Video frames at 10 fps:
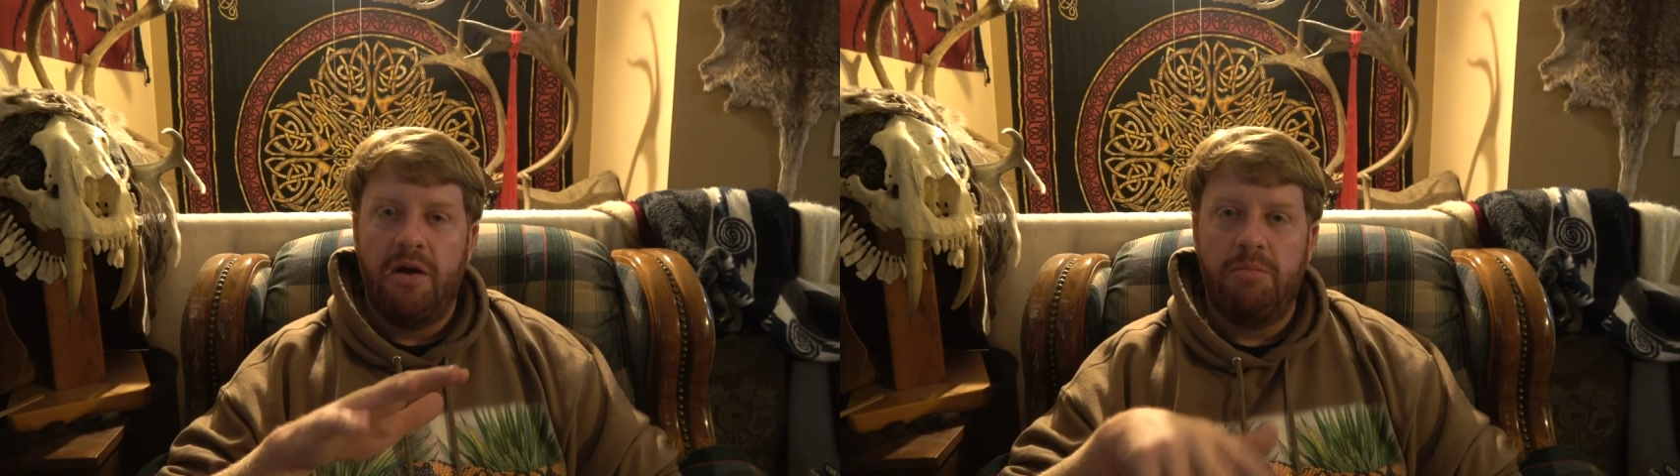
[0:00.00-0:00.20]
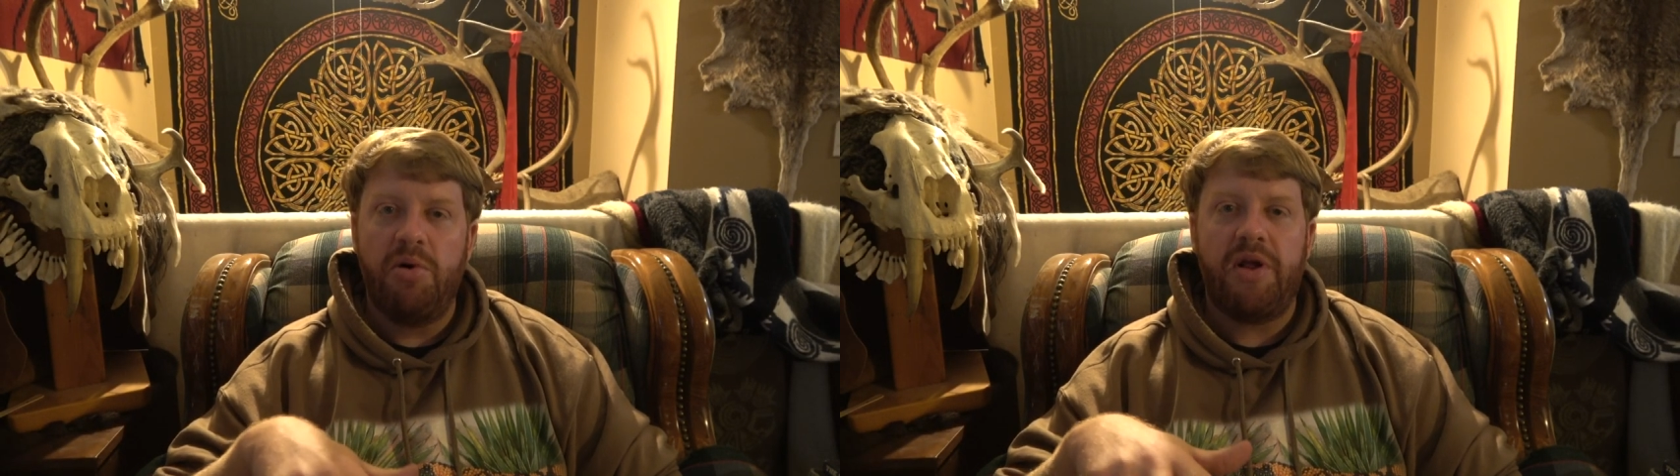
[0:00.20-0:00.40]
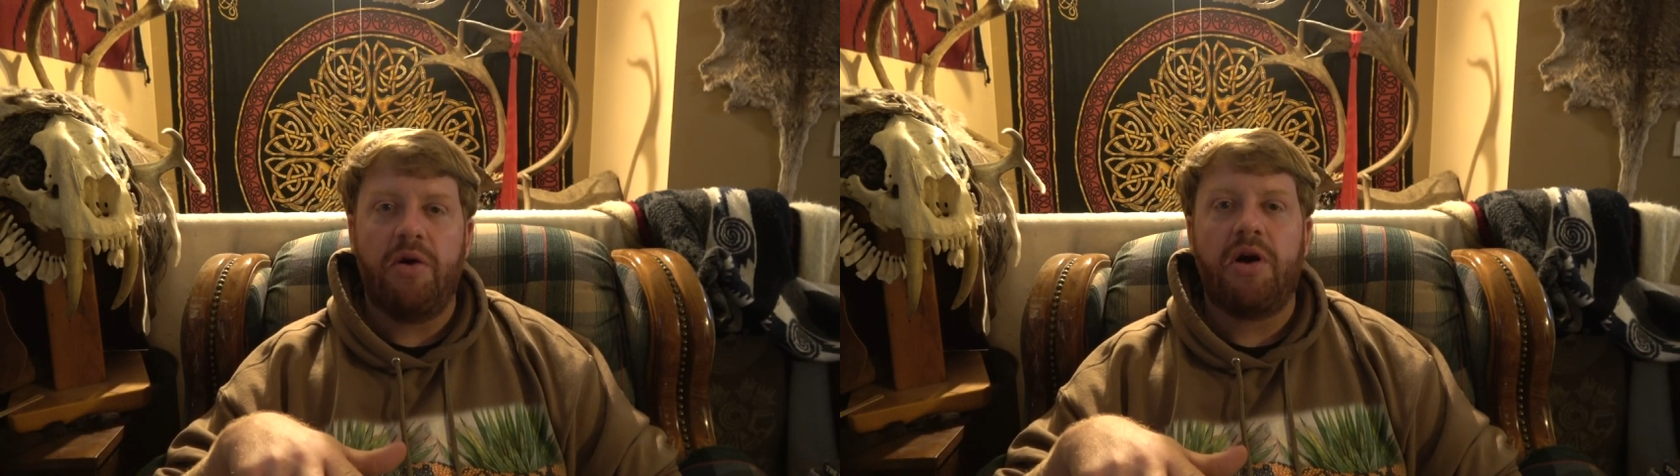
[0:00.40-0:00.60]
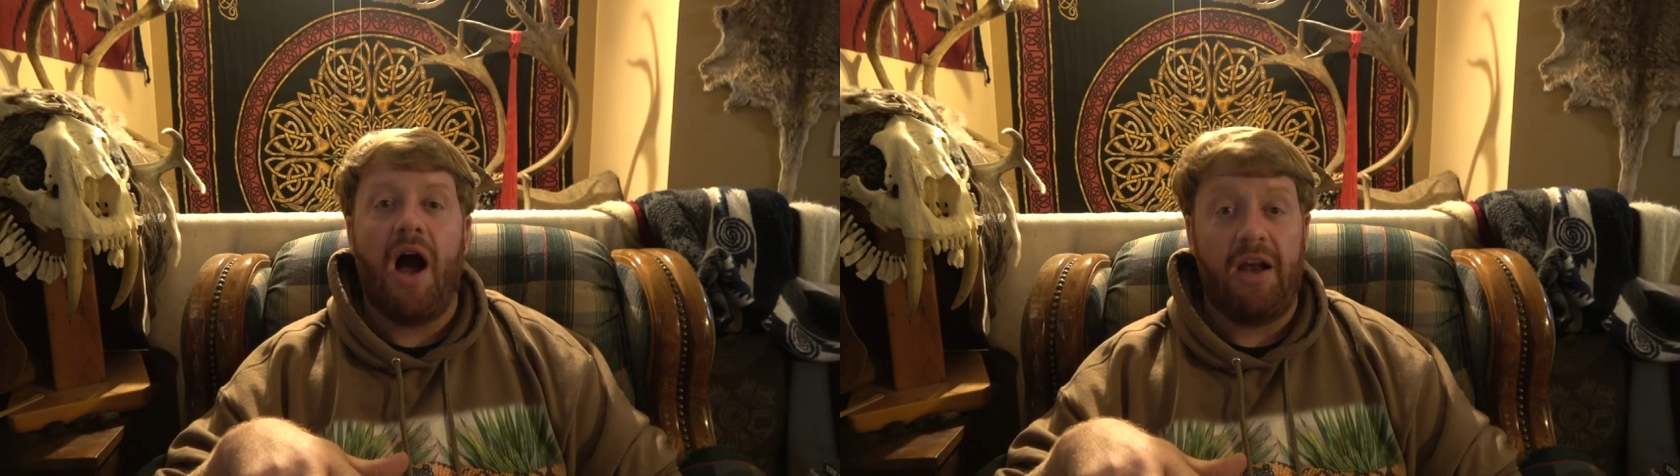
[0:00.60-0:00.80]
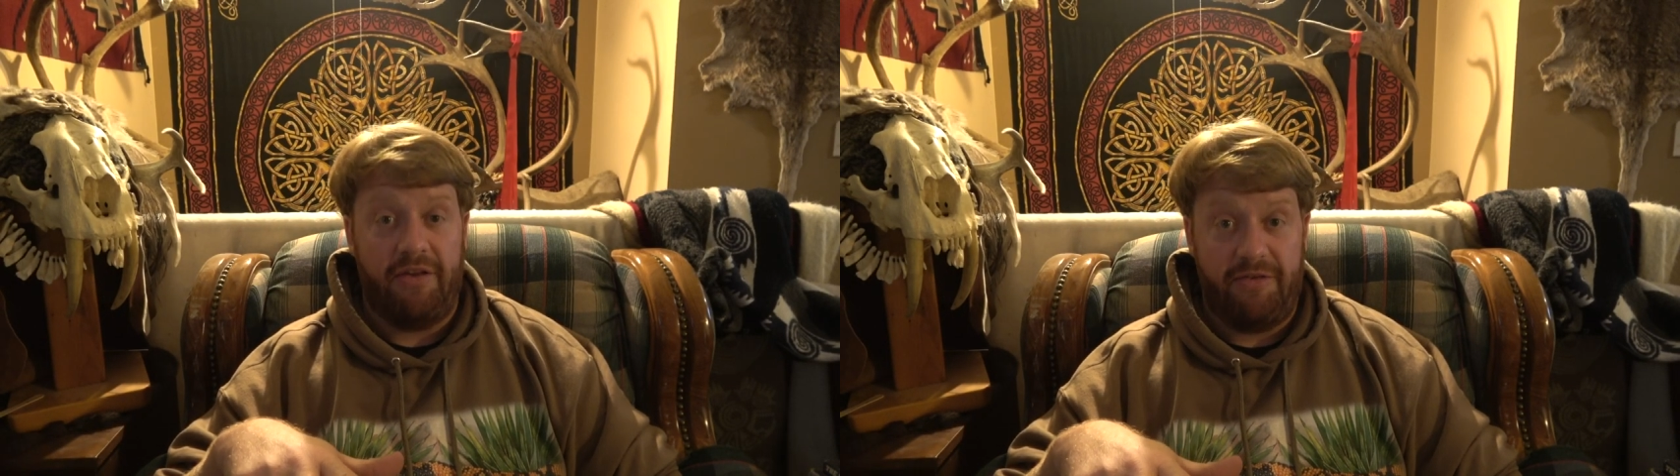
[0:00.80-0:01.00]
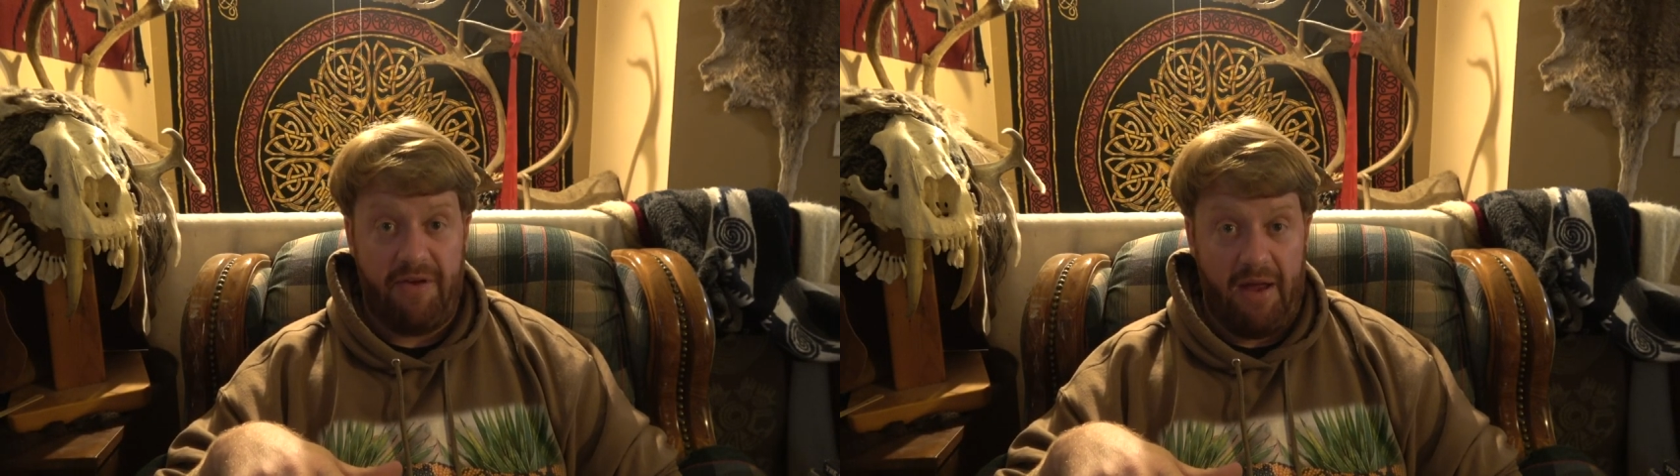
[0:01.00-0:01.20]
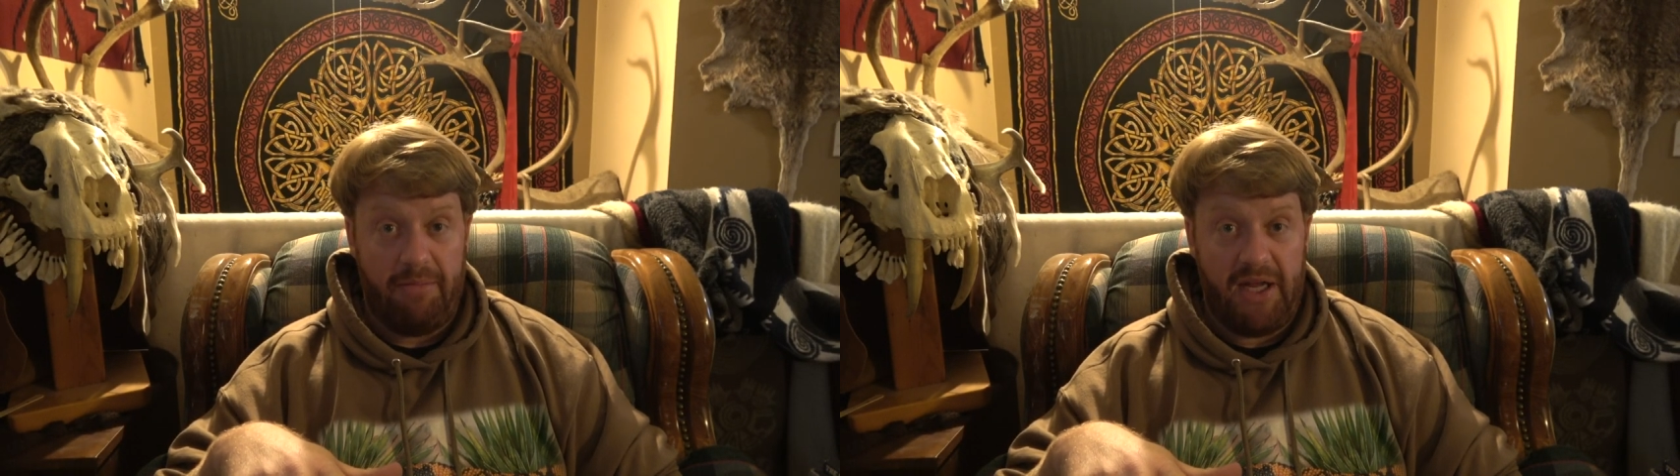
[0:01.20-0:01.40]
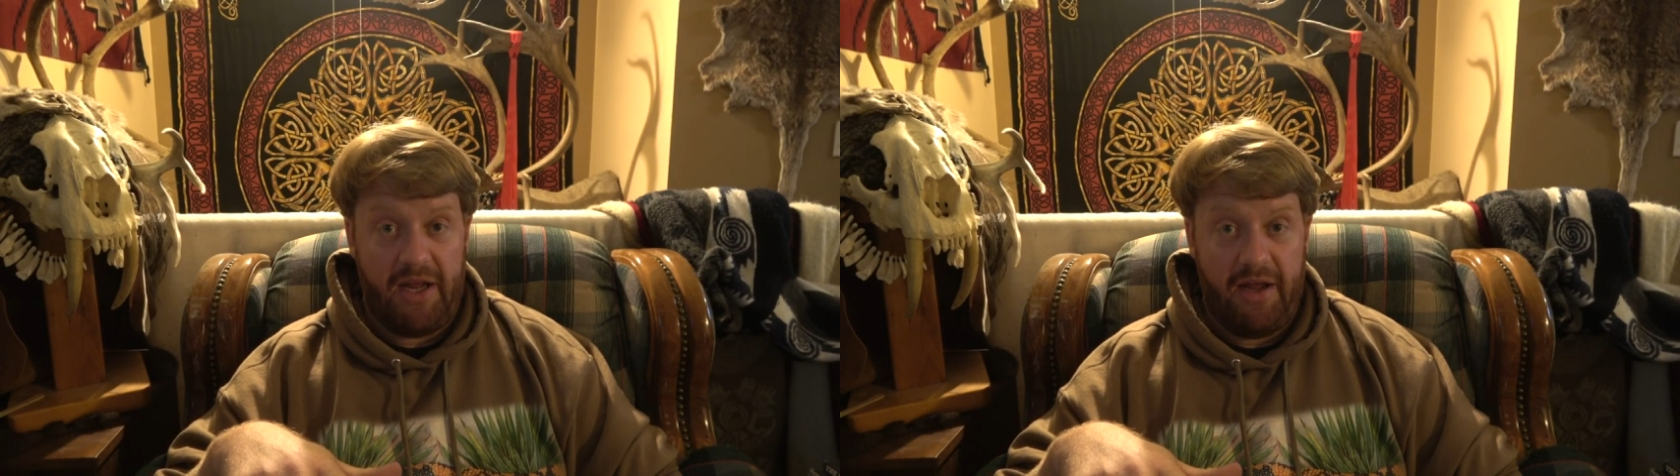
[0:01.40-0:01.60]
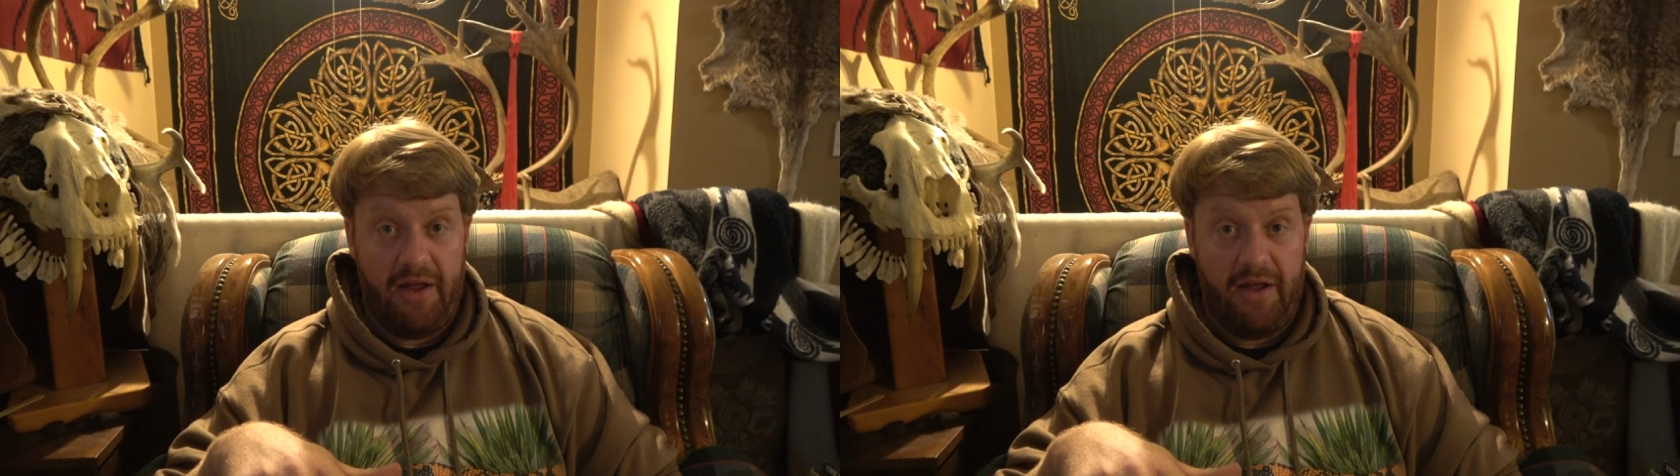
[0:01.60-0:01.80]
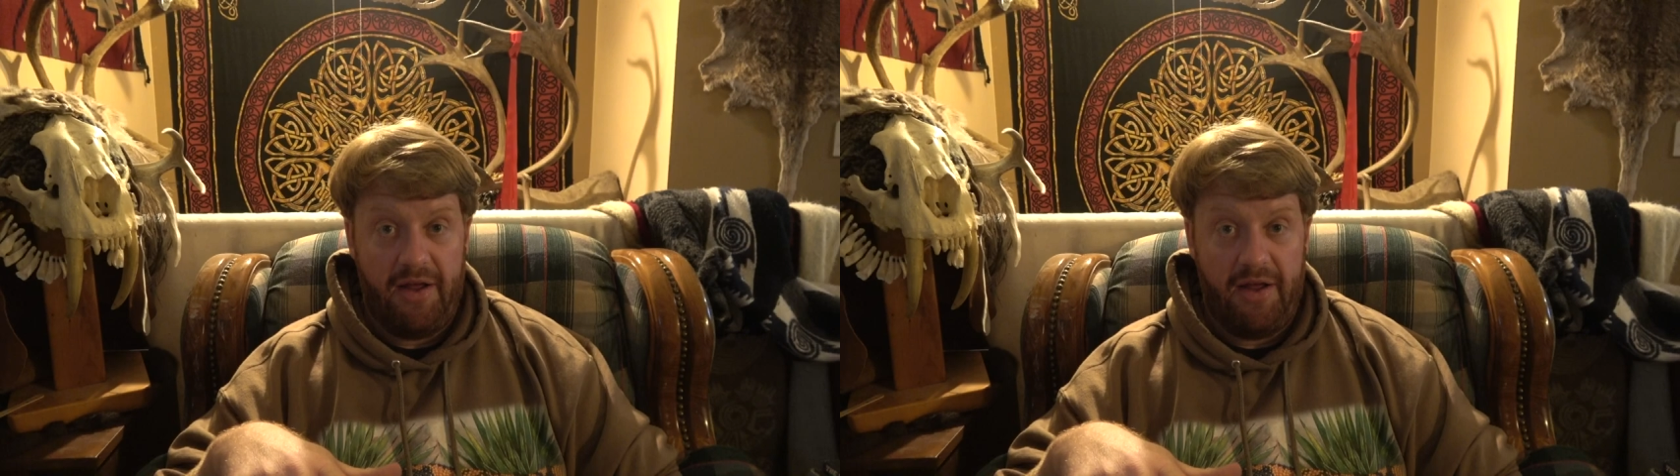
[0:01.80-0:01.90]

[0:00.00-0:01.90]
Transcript: Budiogallus family.